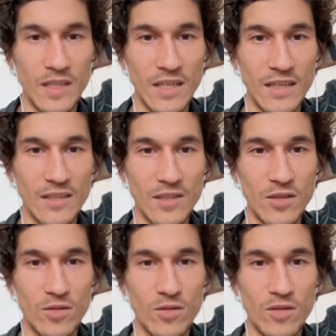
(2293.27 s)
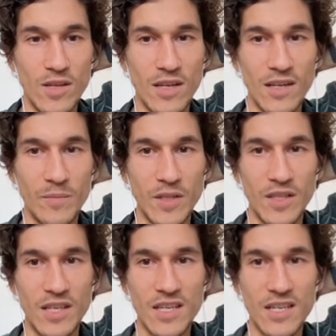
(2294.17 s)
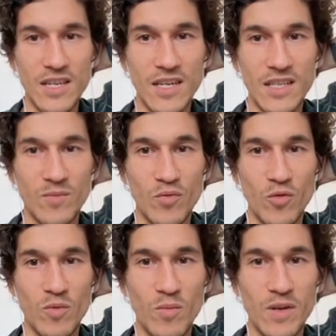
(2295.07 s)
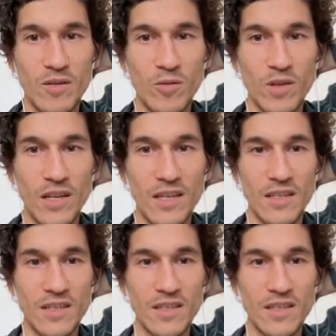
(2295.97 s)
let's, but he has probably only